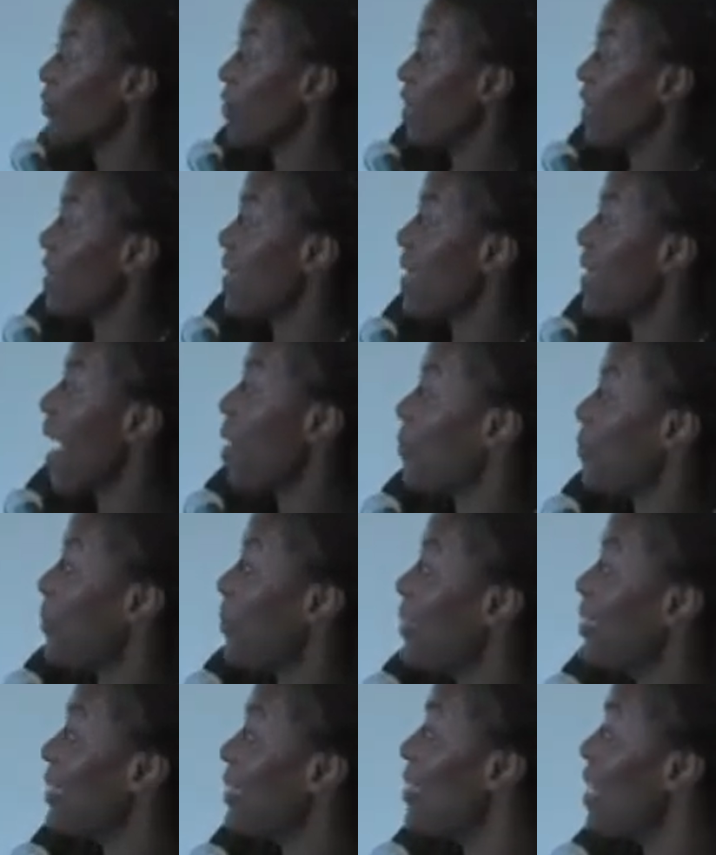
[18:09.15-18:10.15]
thing that
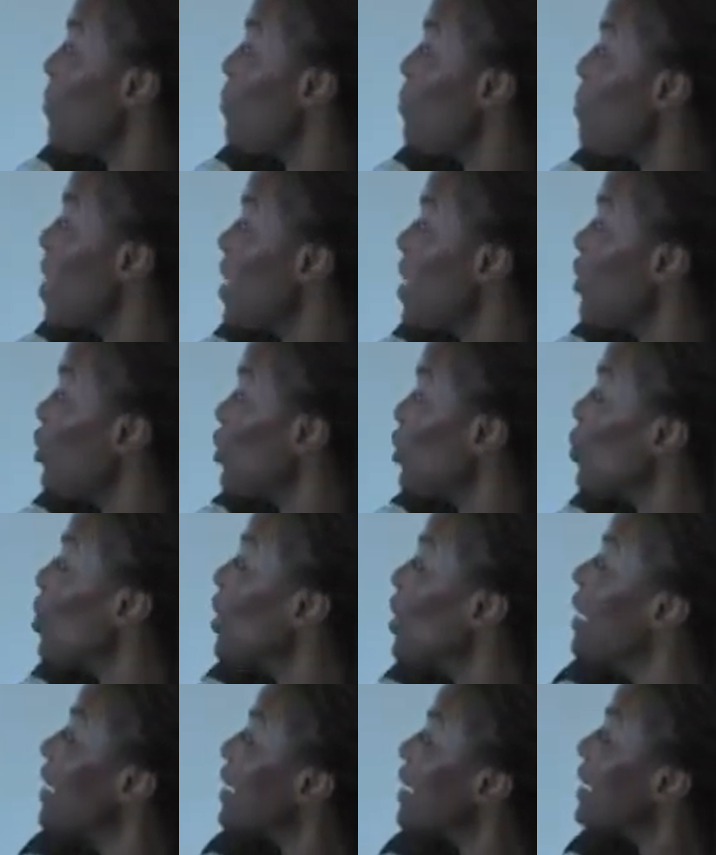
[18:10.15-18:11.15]
happens is that men do
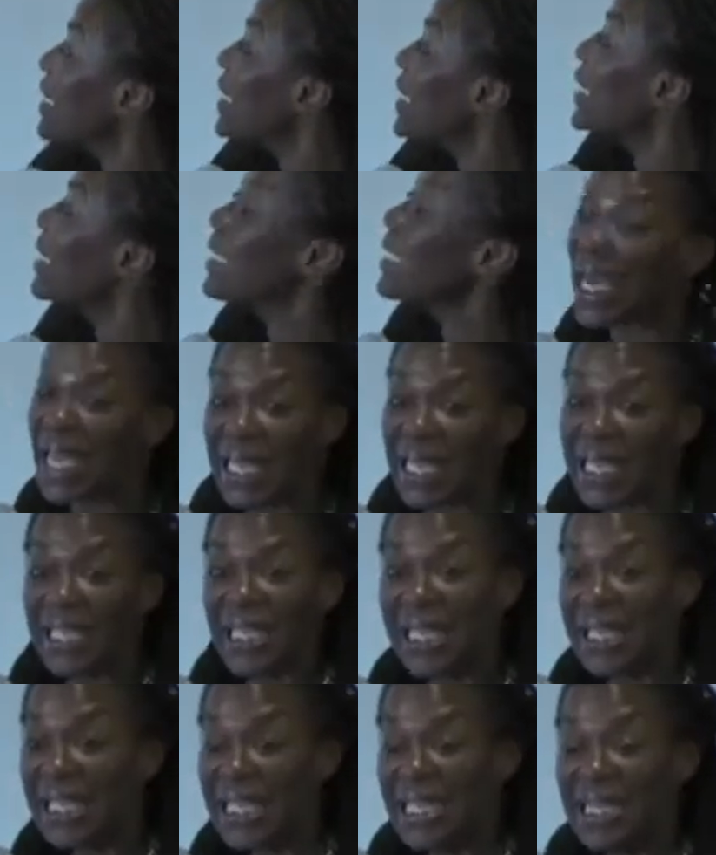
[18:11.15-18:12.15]

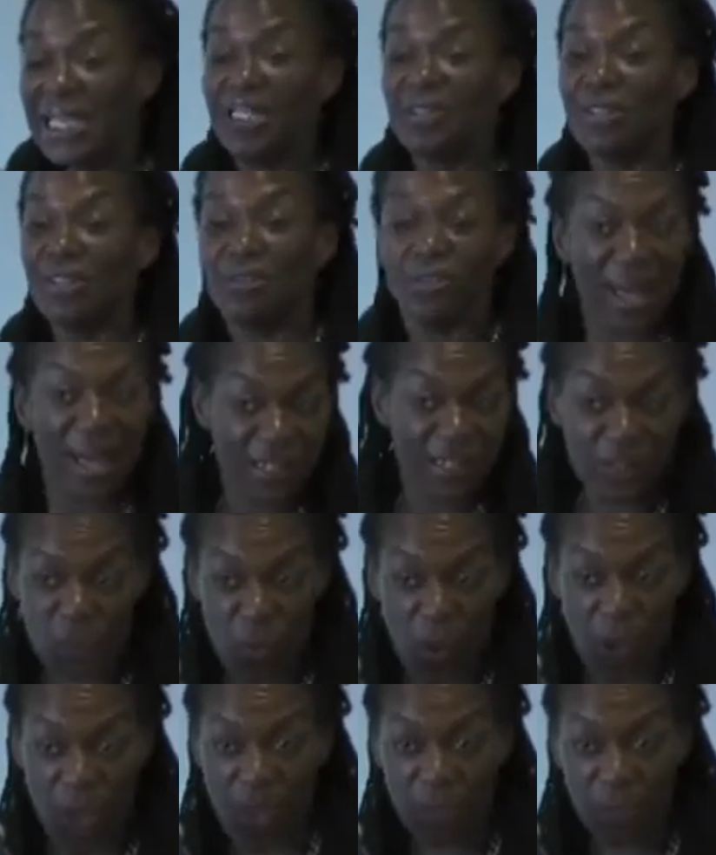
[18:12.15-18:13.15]
slightly less
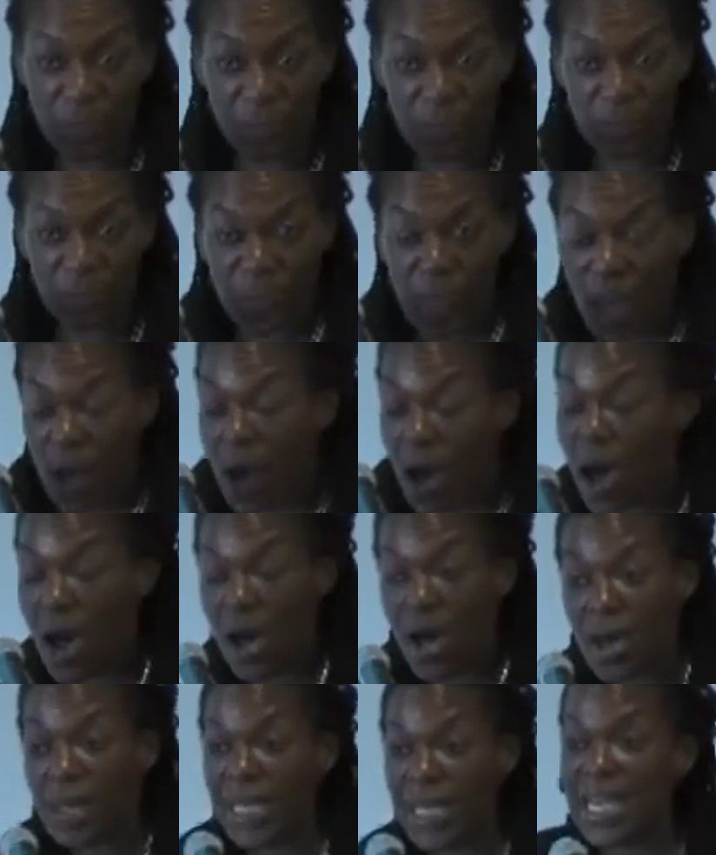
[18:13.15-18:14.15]
well.
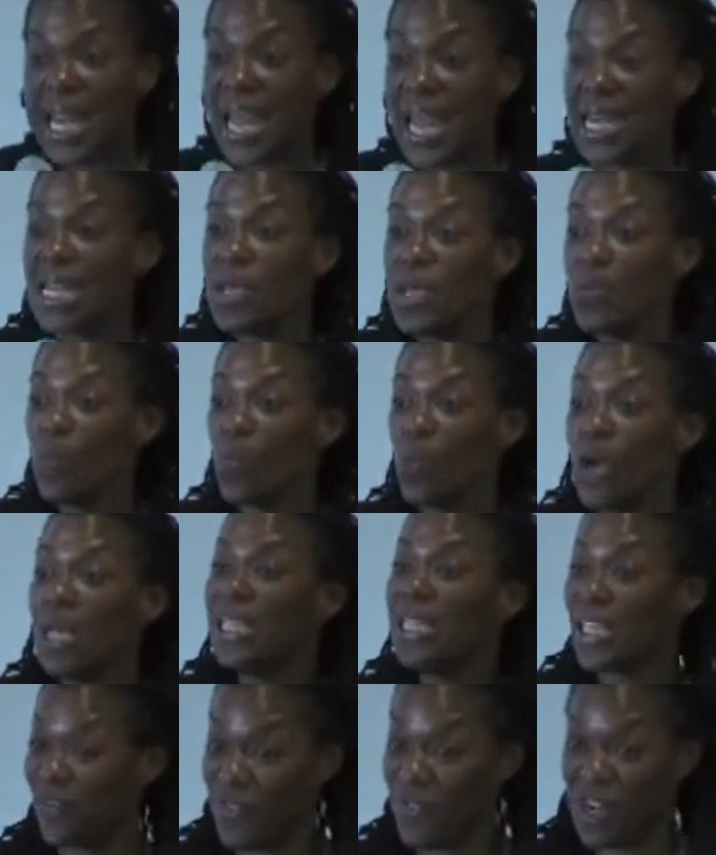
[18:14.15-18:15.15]
Uh, in any
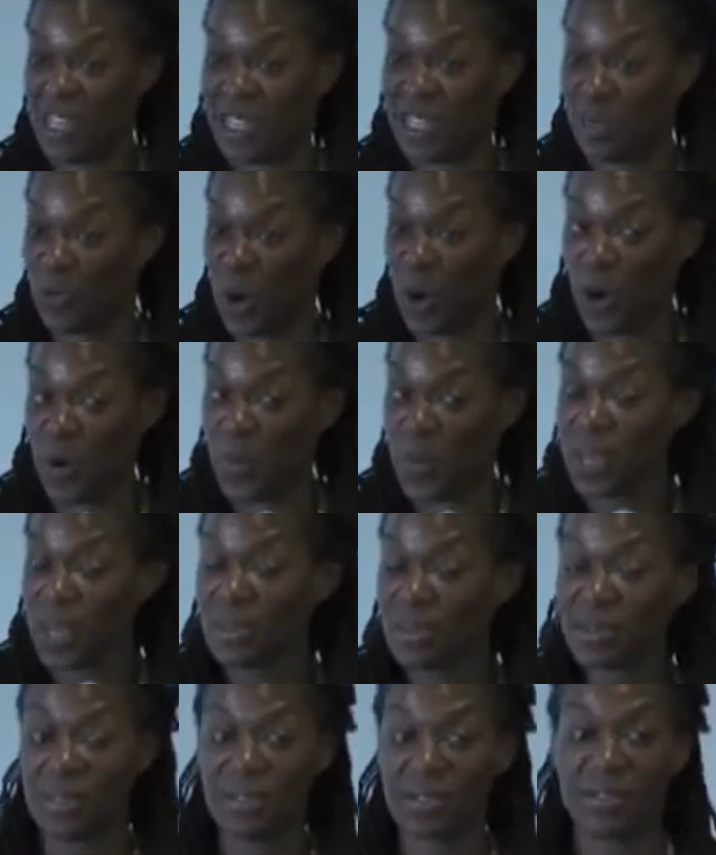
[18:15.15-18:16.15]
one given
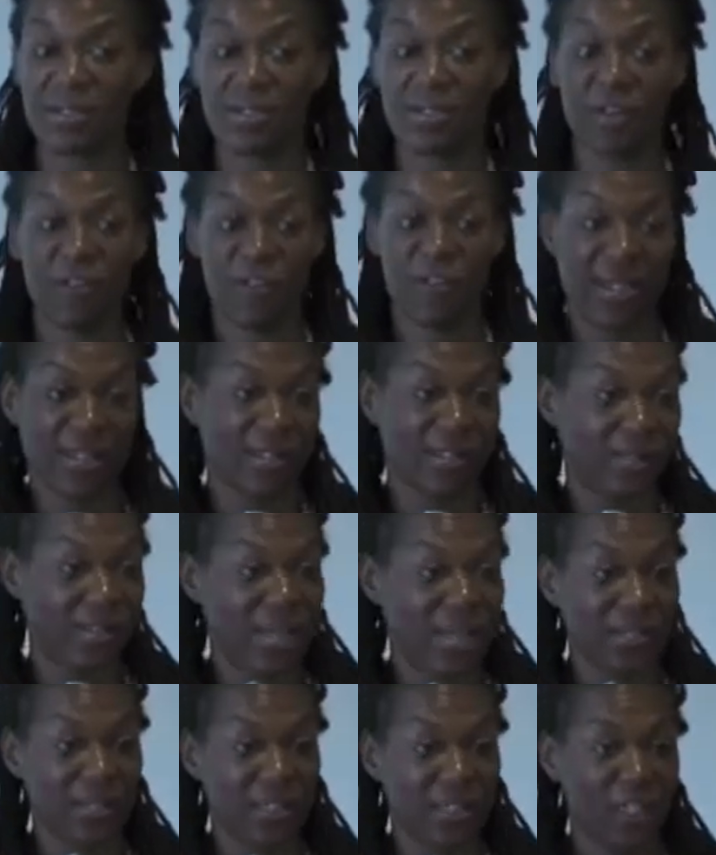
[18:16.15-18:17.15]
experiment, this effect is
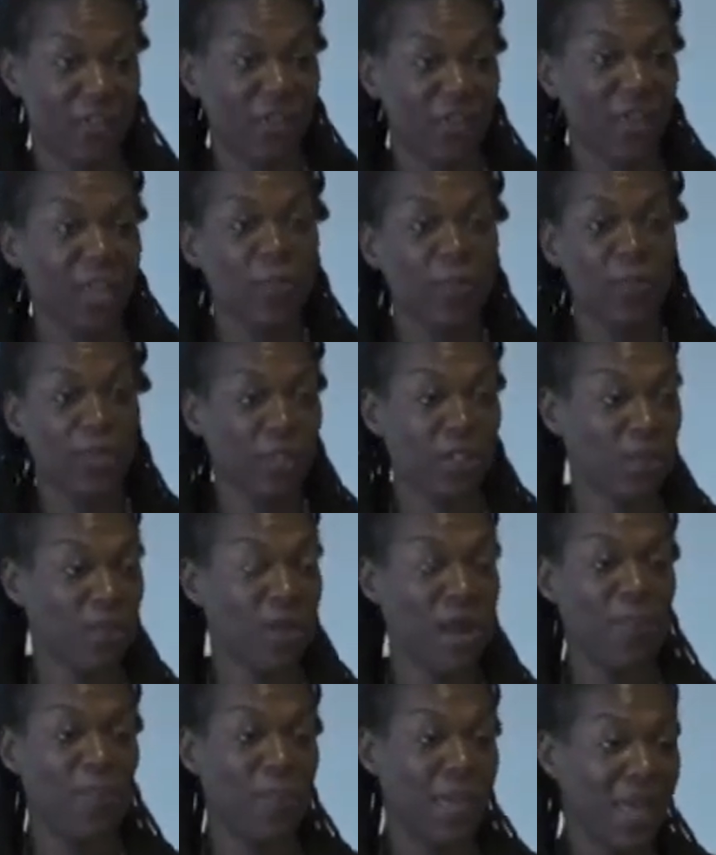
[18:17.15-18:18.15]
not significant, but there are
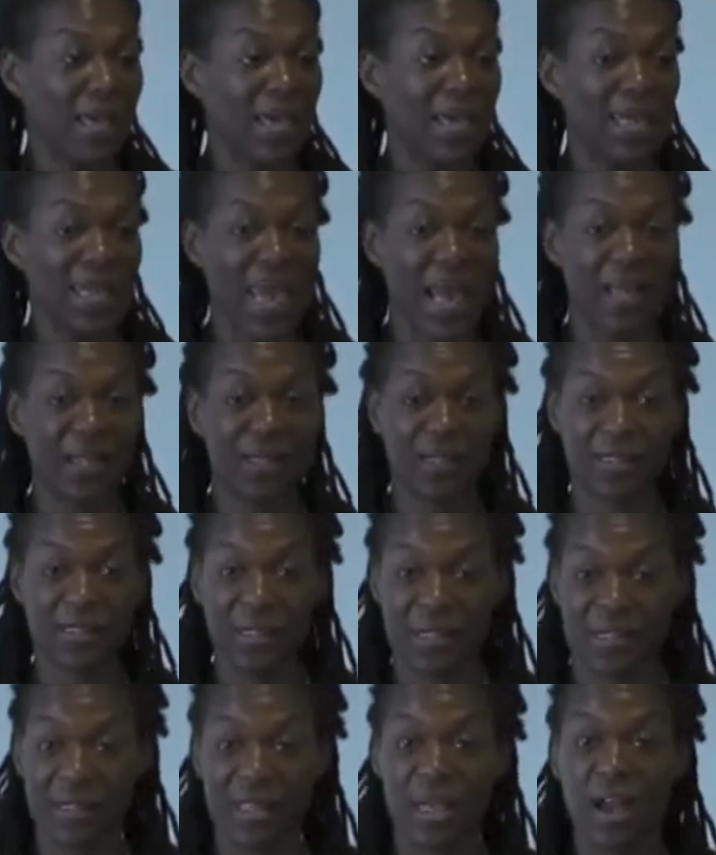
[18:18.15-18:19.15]
now
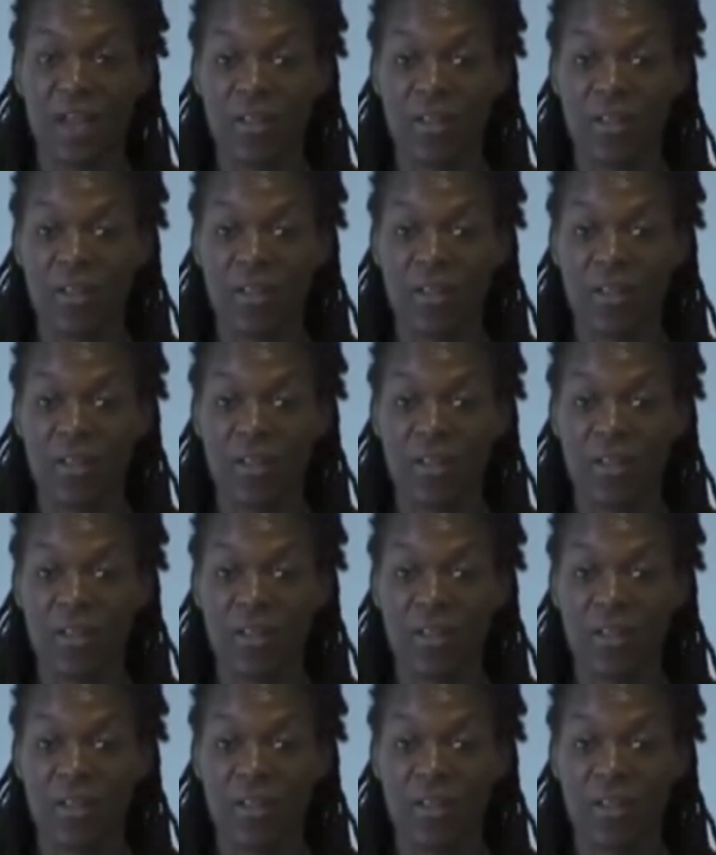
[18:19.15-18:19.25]
meta-analyses